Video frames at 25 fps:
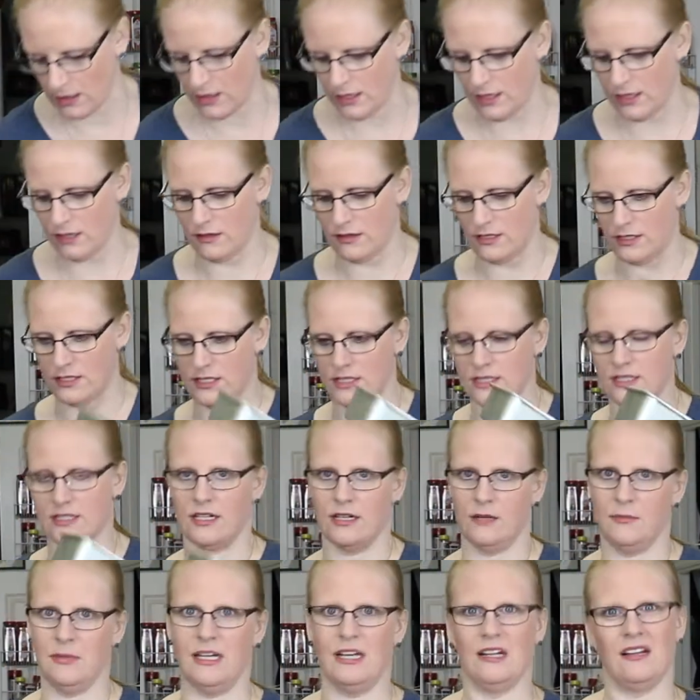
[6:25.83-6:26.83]
This is
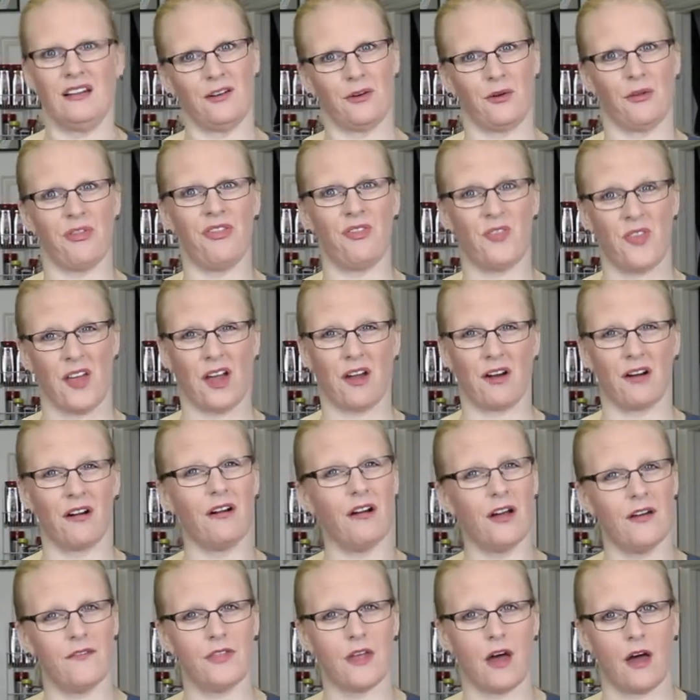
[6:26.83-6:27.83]
going to be a little thicker
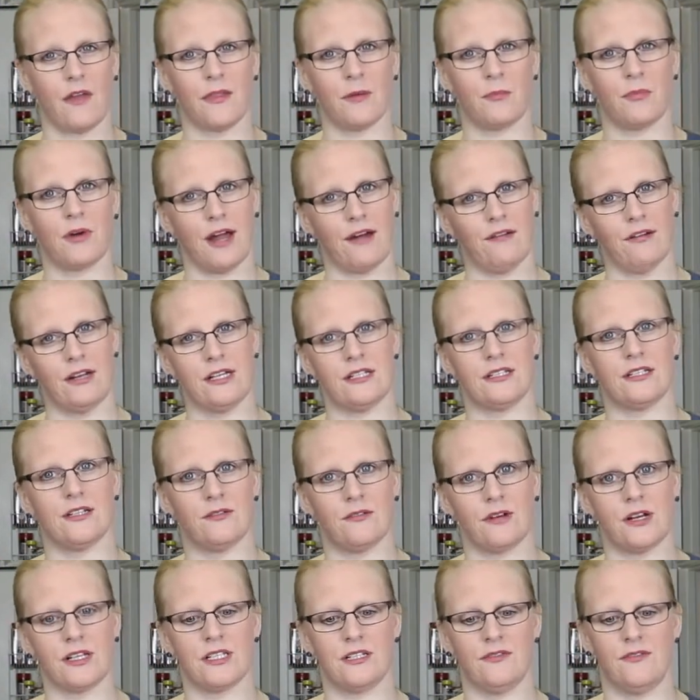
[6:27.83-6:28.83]
on the brownies and the
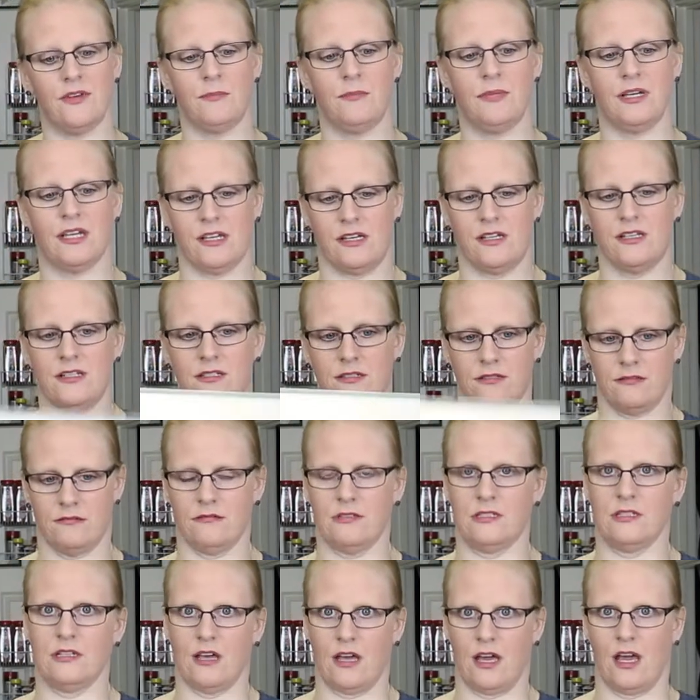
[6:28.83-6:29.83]
rest of it because
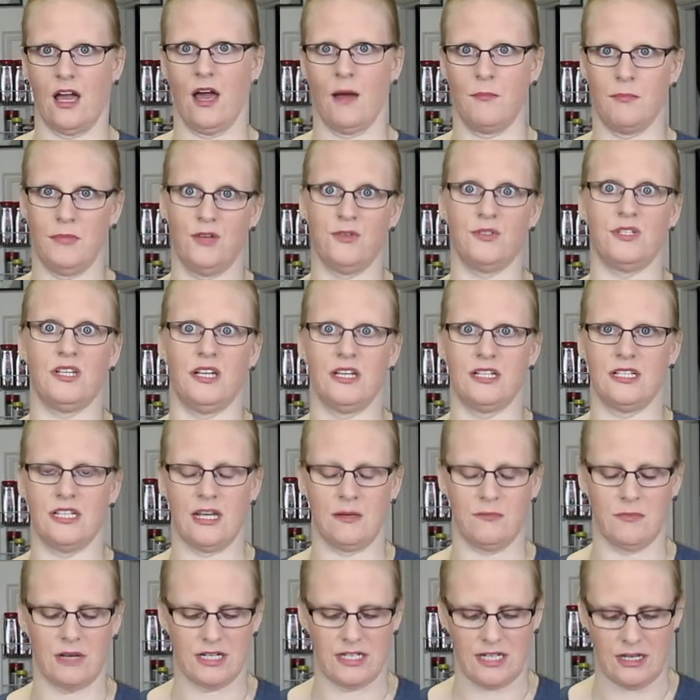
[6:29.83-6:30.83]
I'm using a
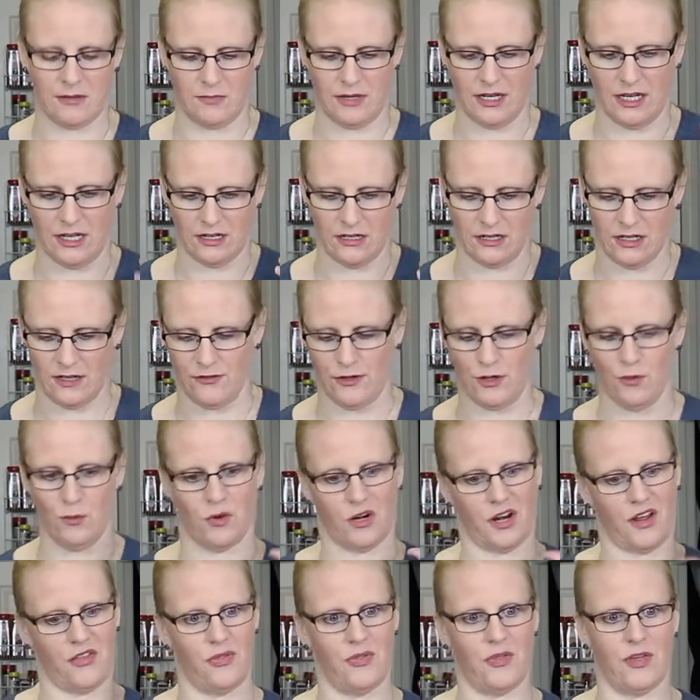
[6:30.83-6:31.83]
10 by 10 pan. If you want
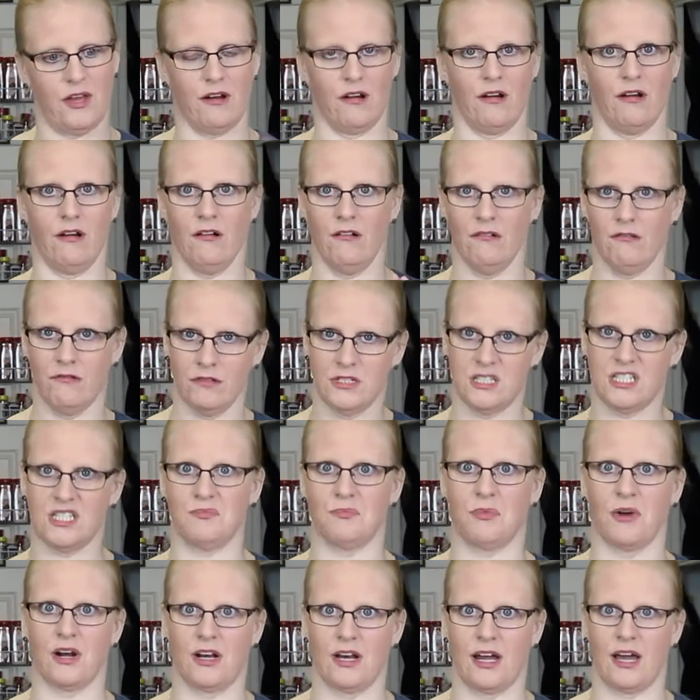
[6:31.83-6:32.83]
it thinner,
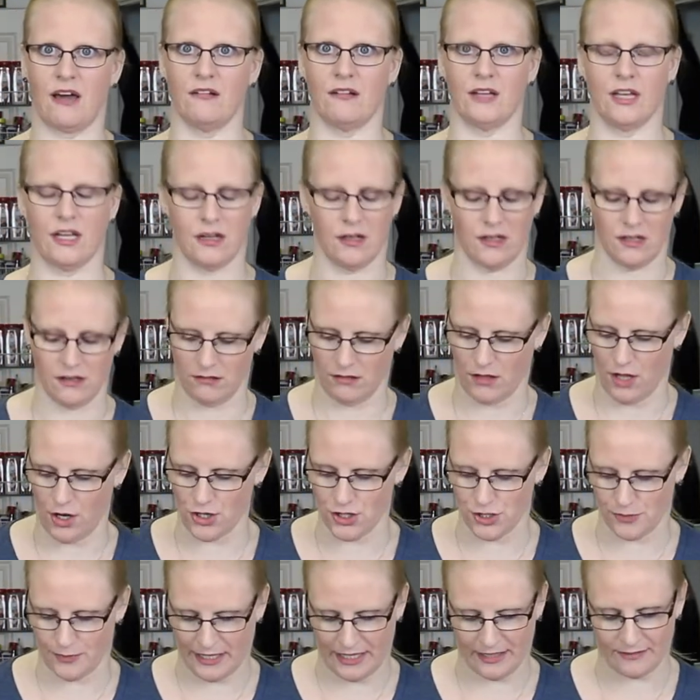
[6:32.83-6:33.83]
spread it out, get a
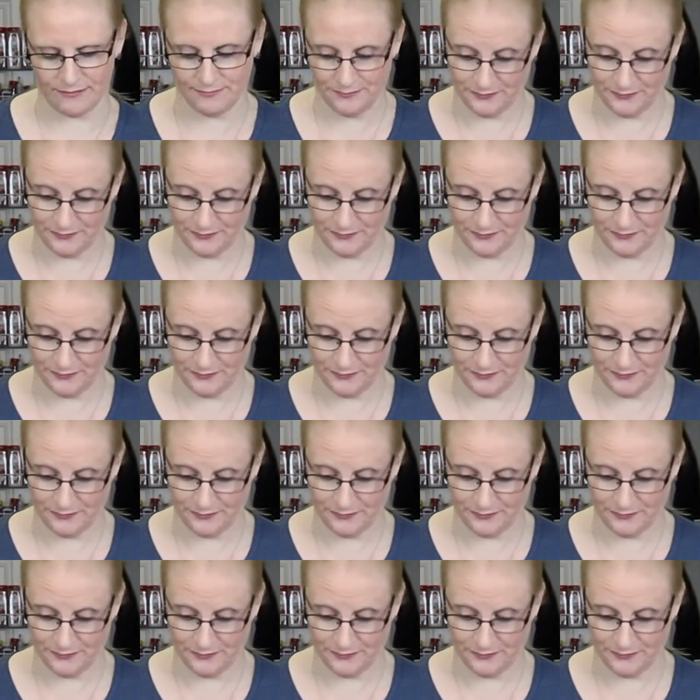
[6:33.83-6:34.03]
larger pan.